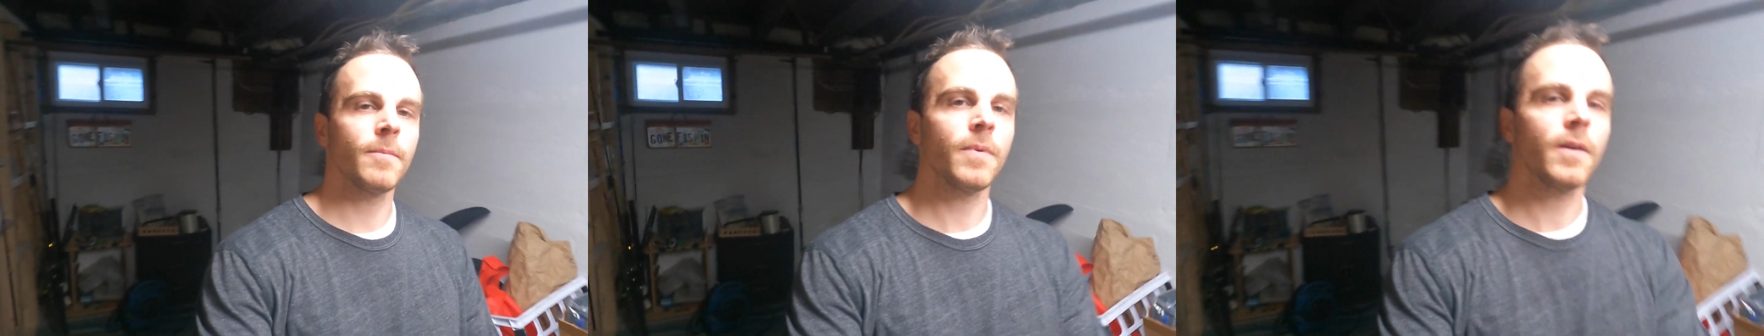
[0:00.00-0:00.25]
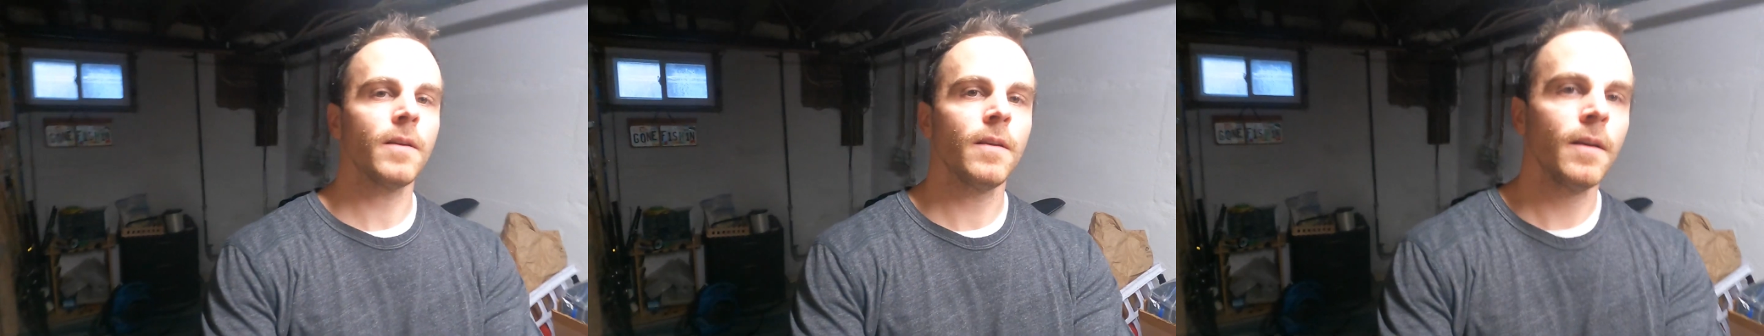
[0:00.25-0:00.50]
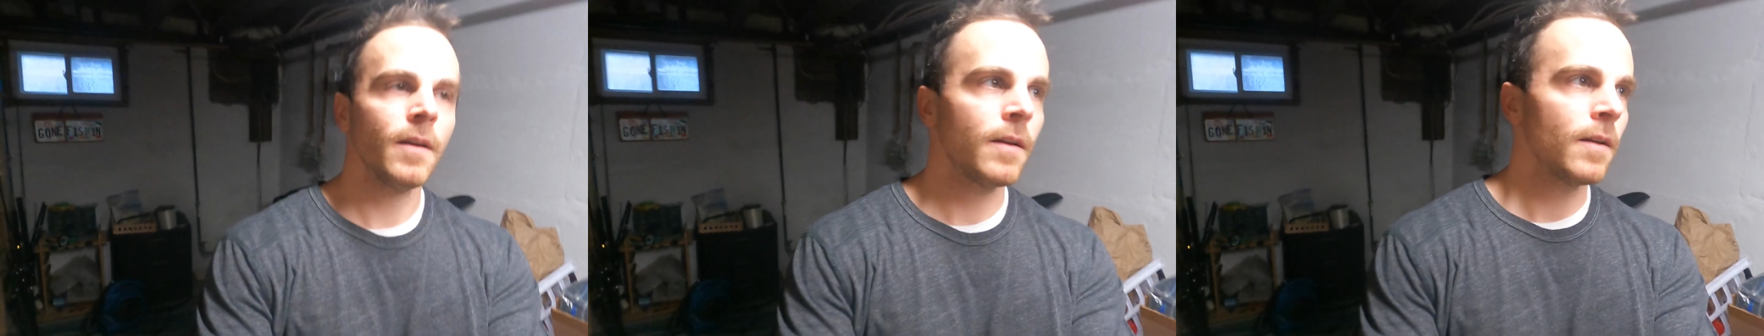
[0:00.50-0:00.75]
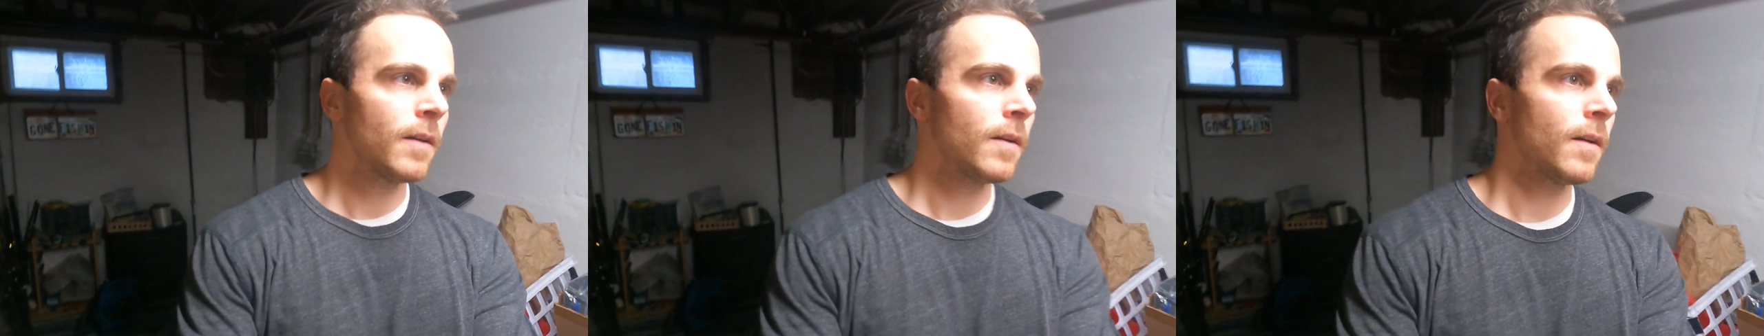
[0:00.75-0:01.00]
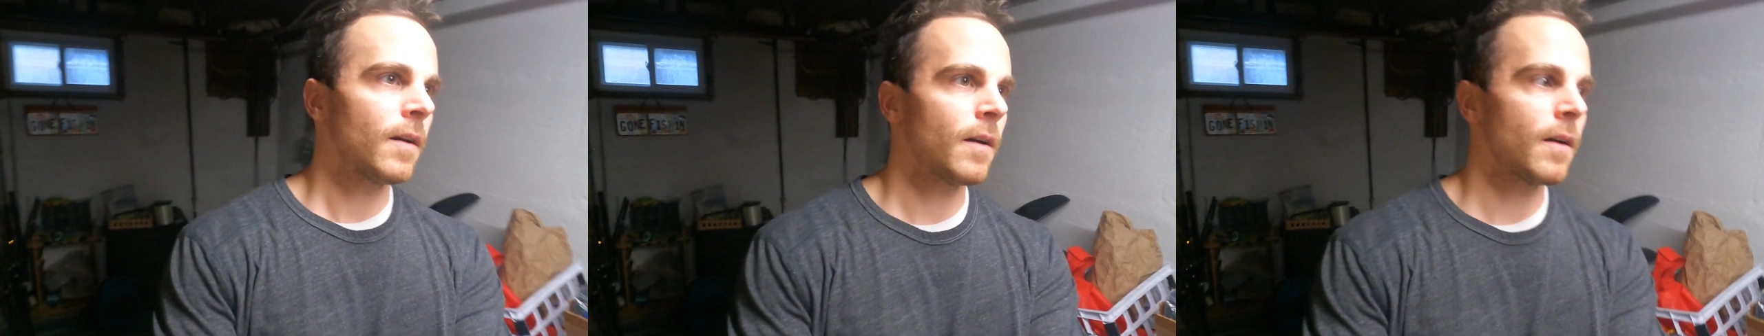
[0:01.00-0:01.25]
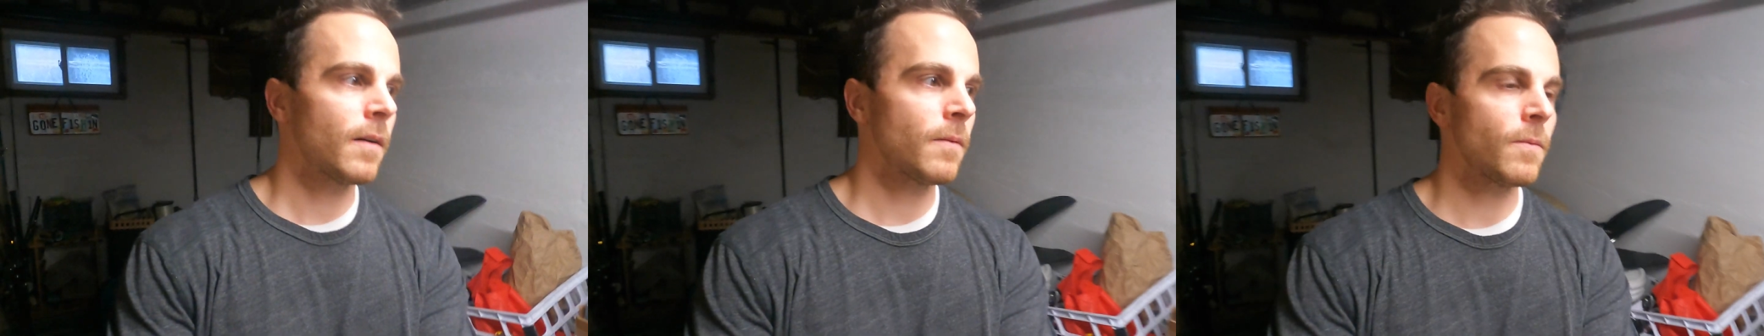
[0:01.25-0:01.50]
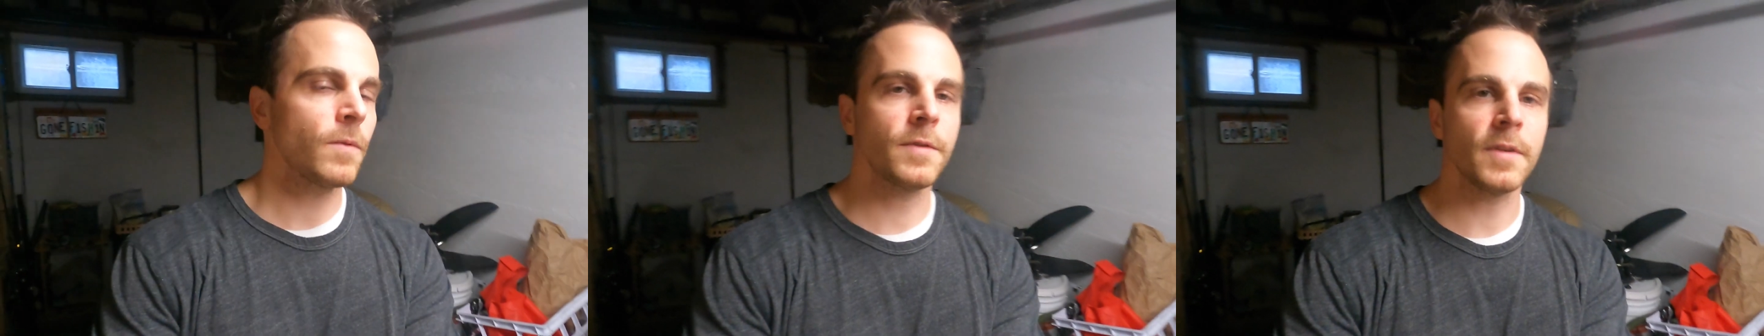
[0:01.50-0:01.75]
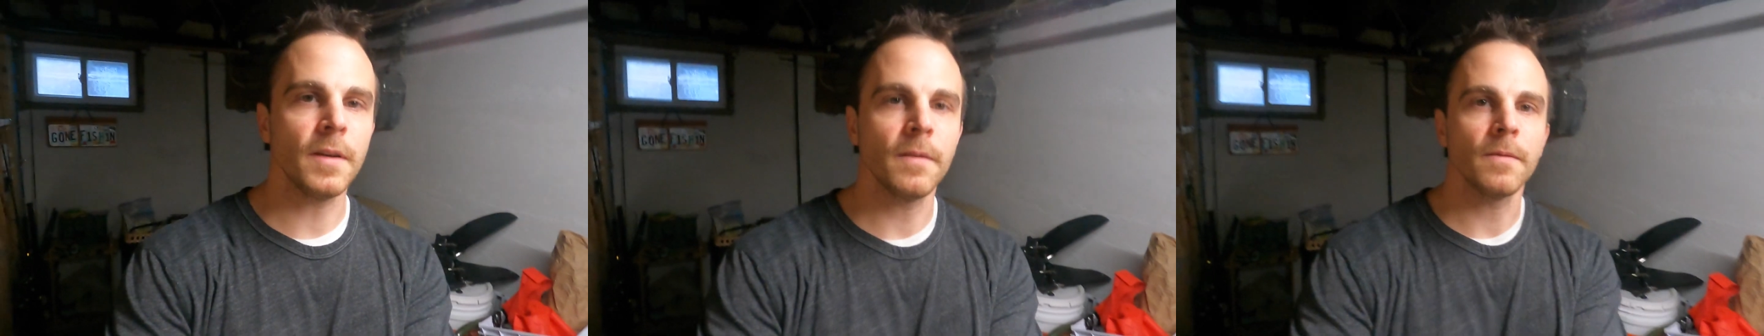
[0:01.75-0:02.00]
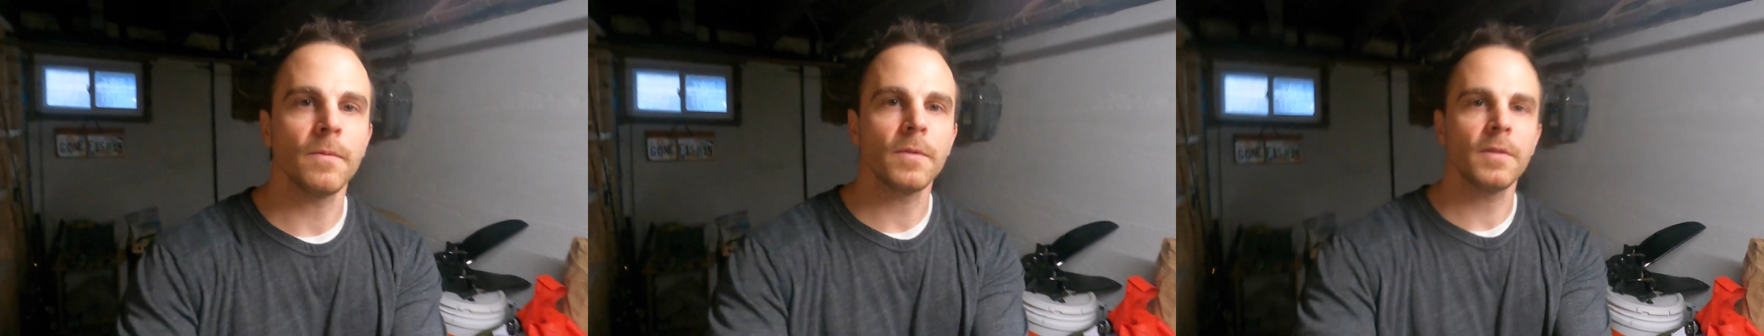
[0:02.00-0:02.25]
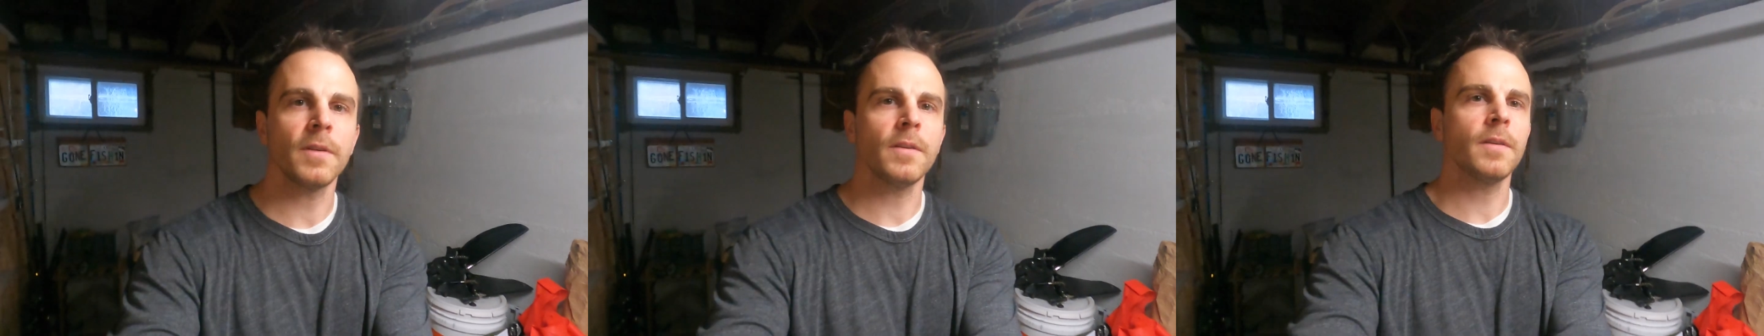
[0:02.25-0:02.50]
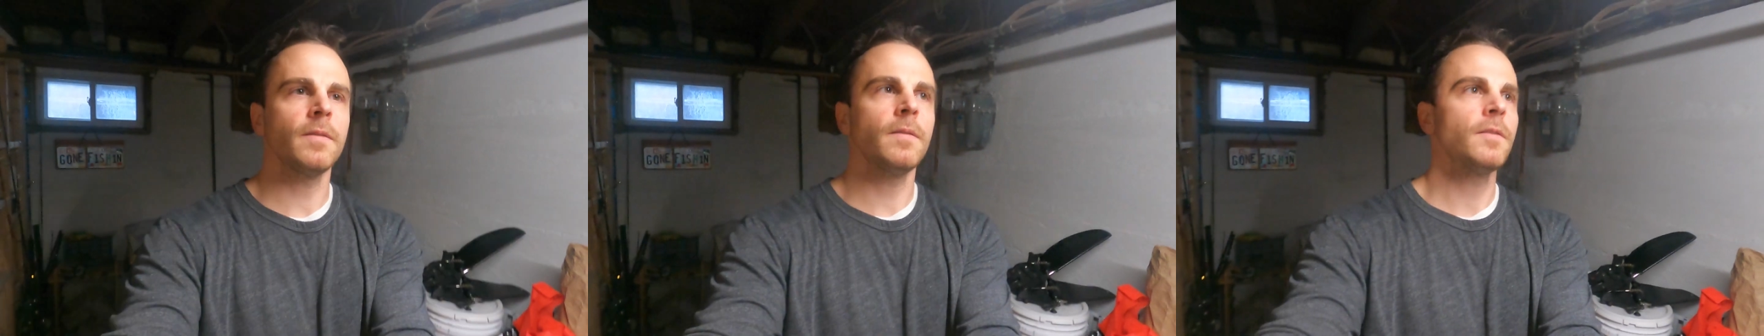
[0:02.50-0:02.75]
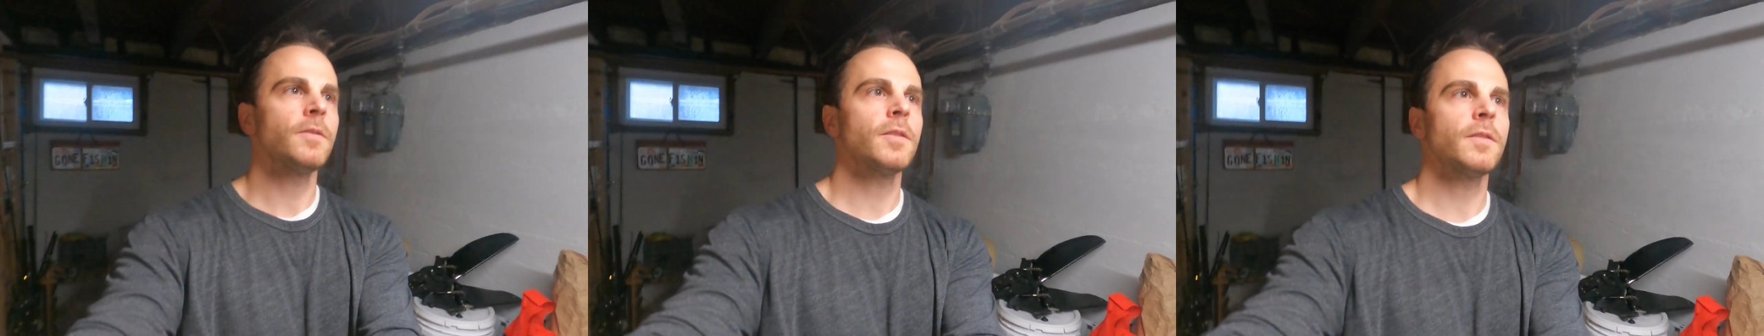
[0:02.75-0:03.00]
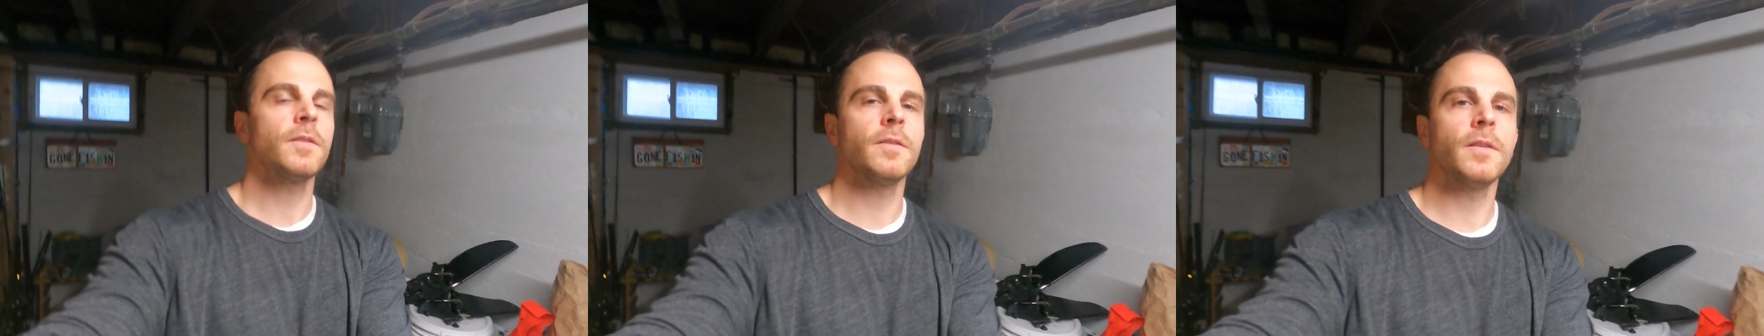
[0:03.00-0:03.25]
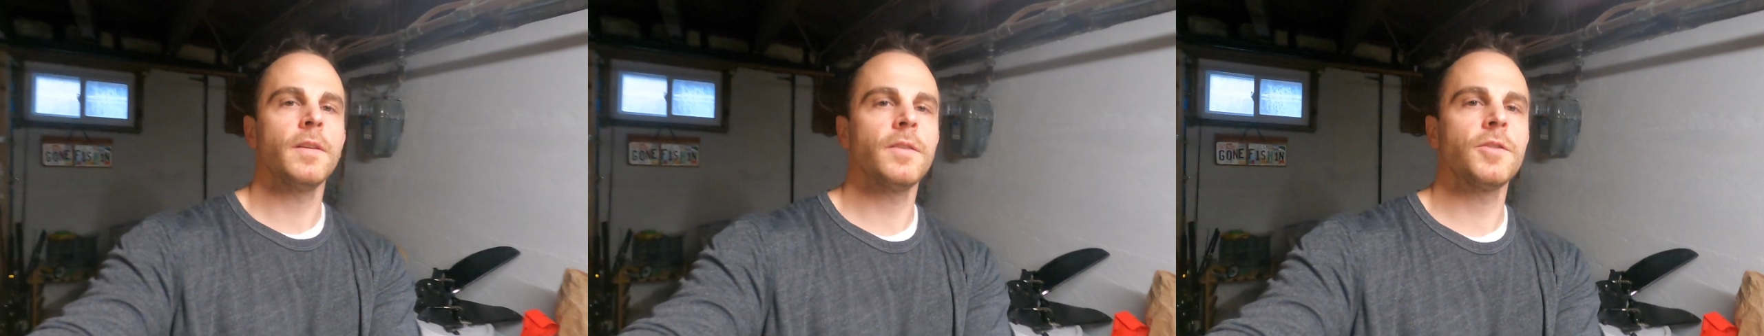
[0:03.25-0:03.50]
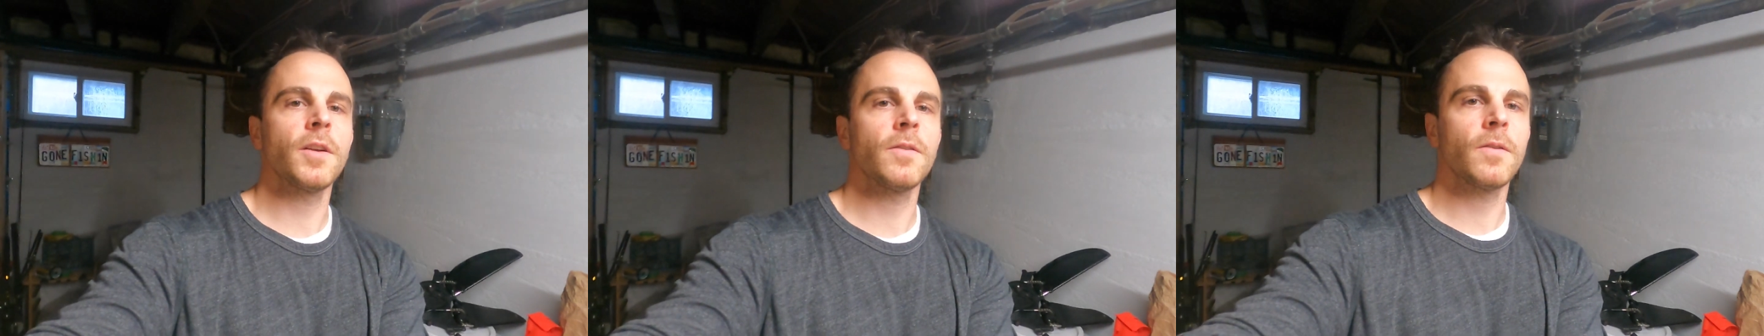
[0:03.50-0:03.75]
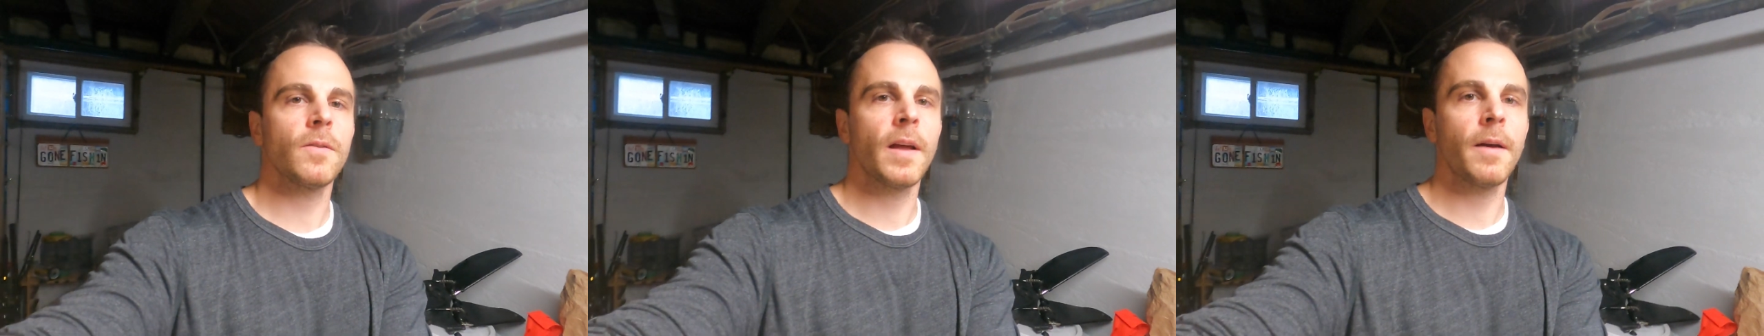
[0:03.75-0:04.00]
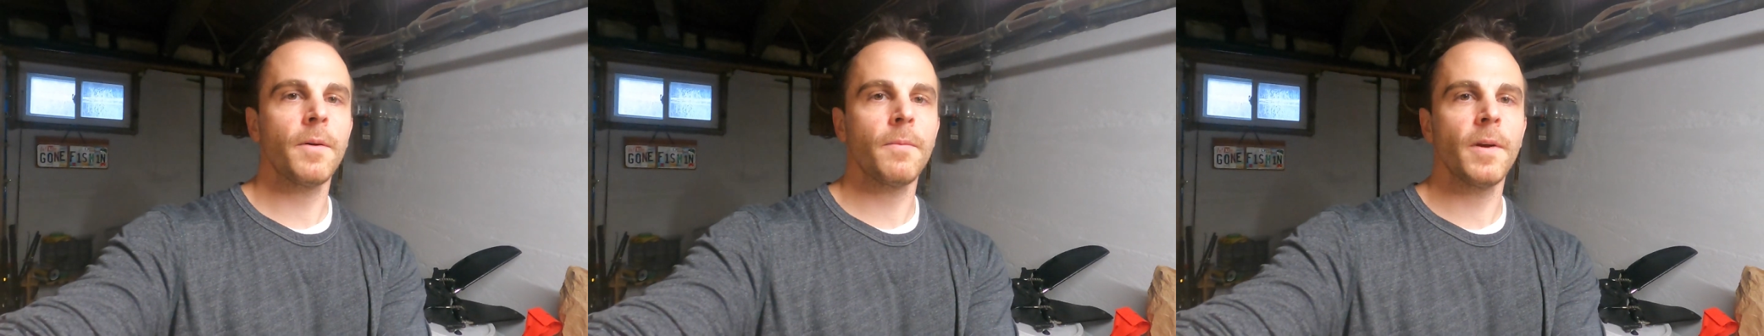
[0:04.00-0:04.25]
But uh, we'll see. We'll see just in general how it